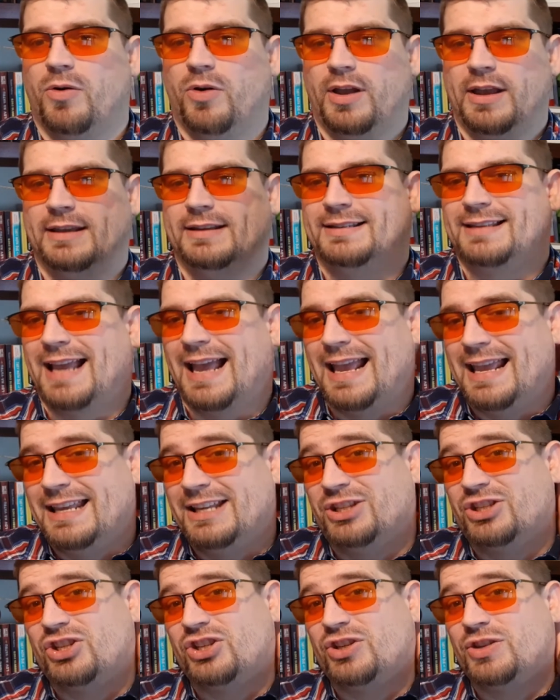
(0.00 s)
is a
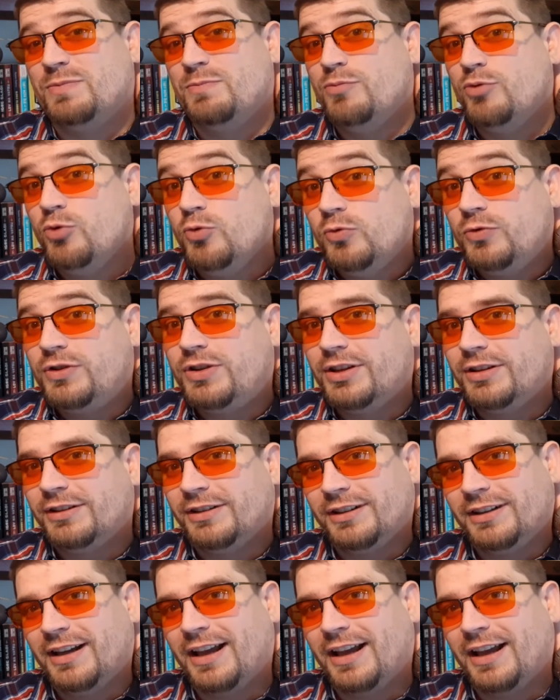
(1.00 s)
smoot,